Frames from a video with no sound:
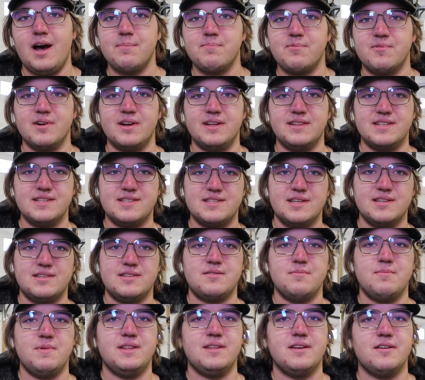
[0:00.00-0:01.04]
upgrade the
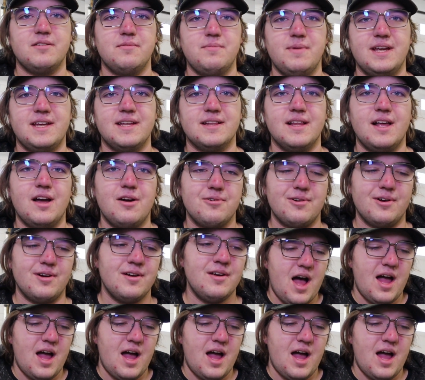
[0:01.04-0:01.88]
system in there to make it louder.